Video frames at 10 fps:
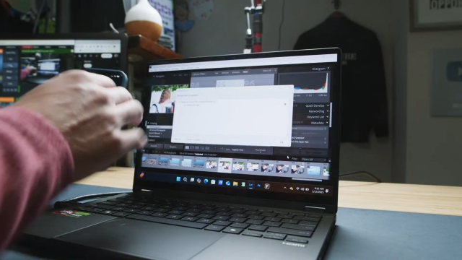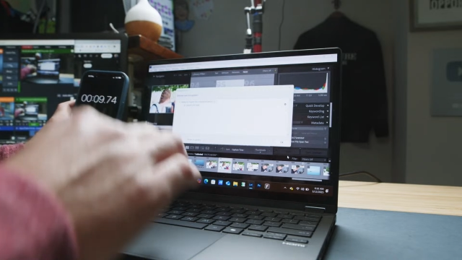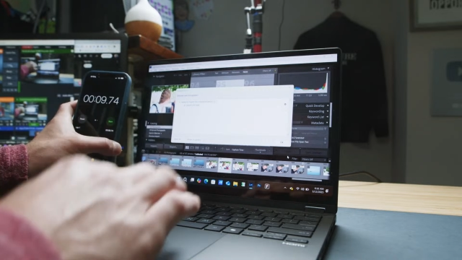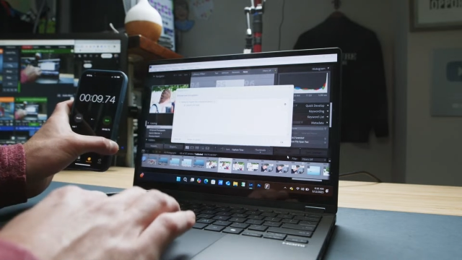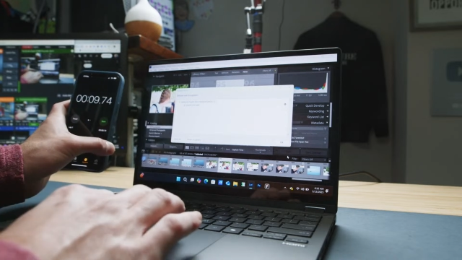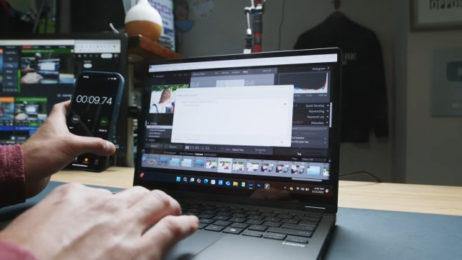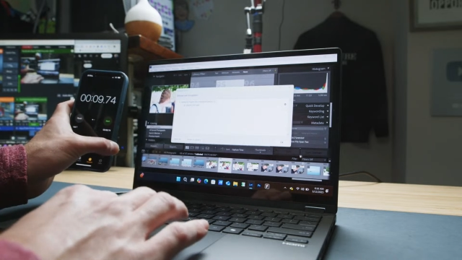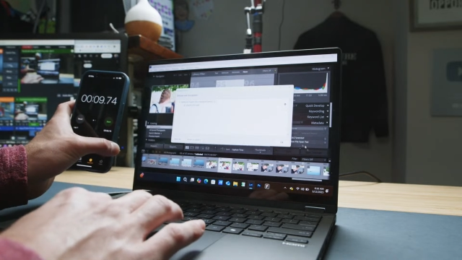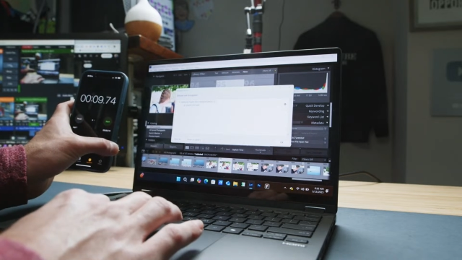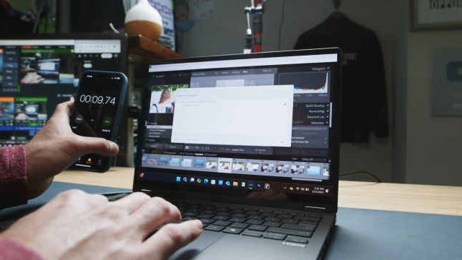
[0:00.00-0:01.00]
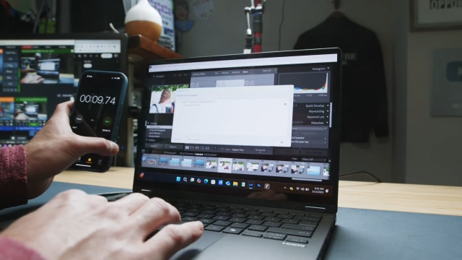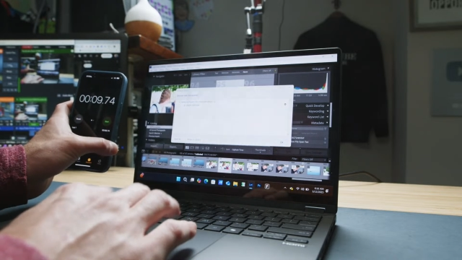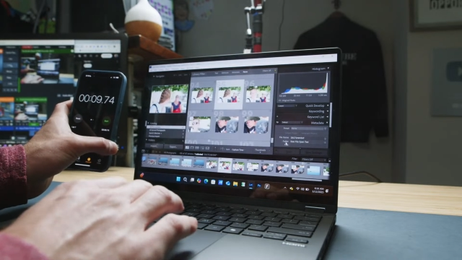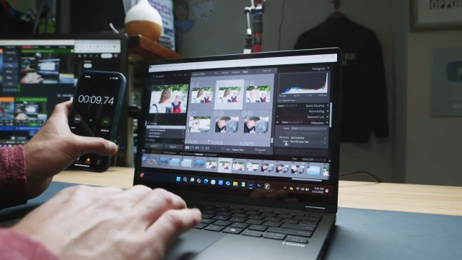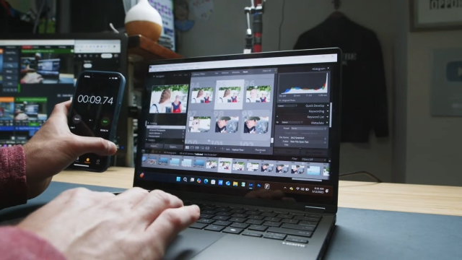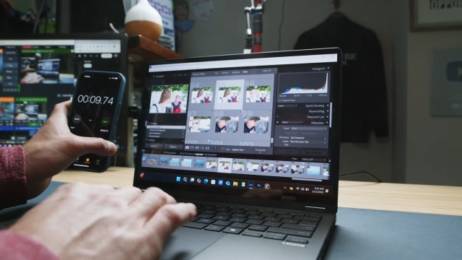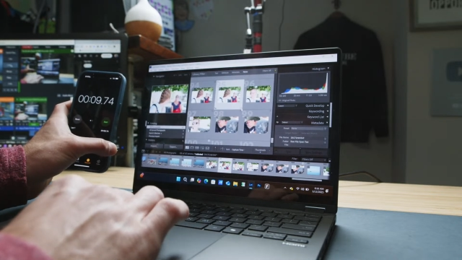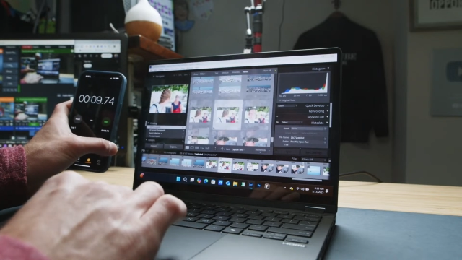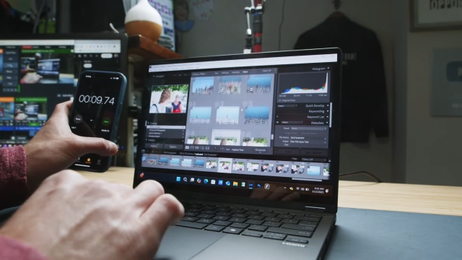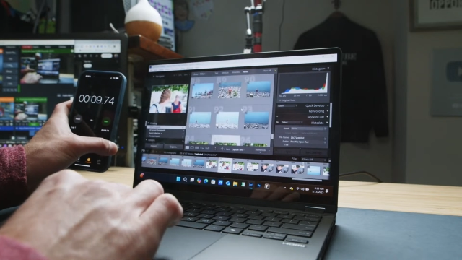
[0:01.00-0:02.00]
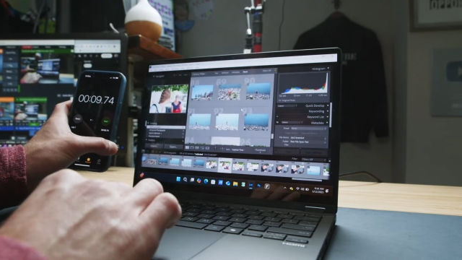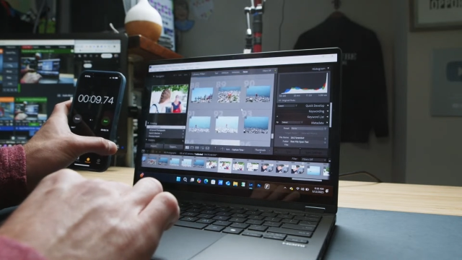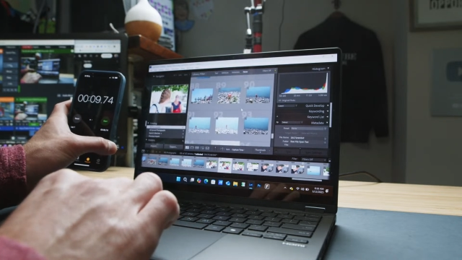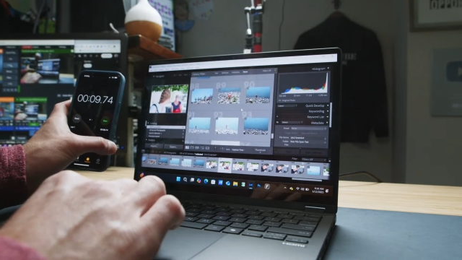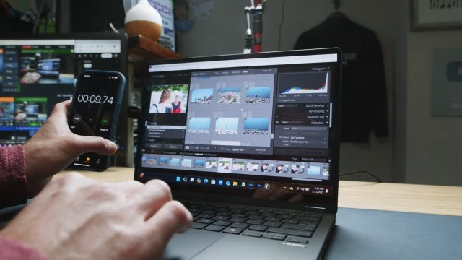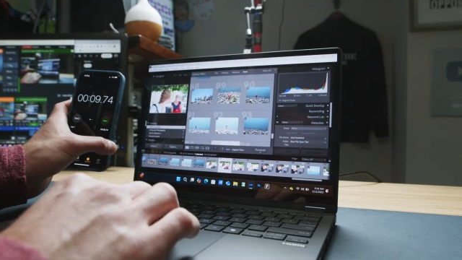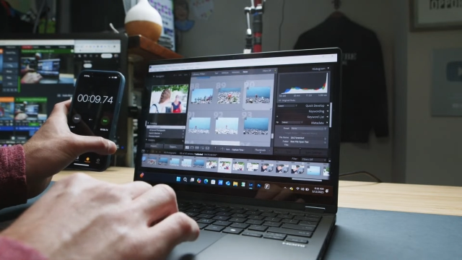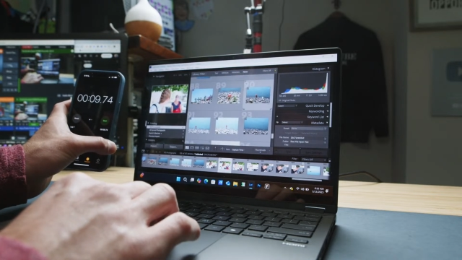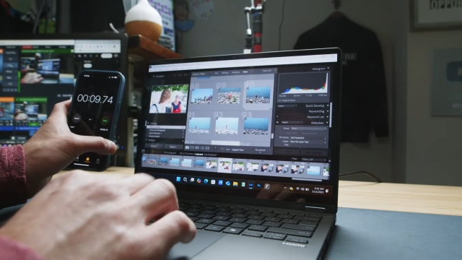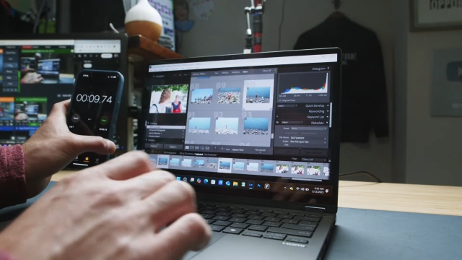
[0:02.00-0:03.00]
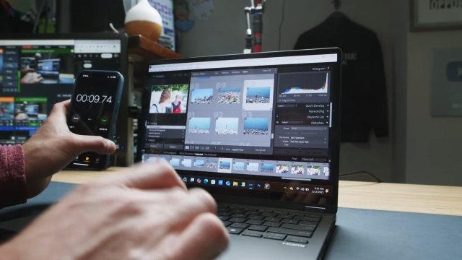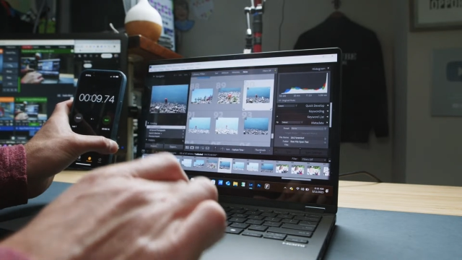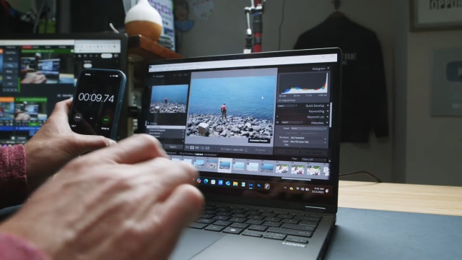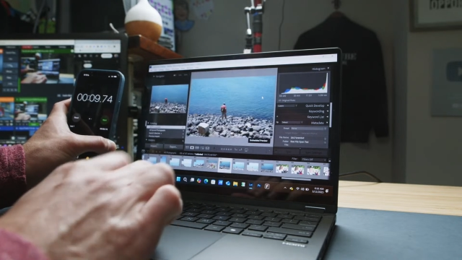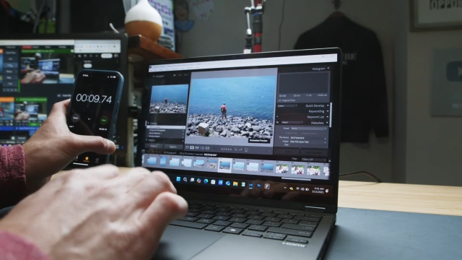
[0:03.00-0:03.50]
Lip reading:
No face is visible, so there are no lips to read.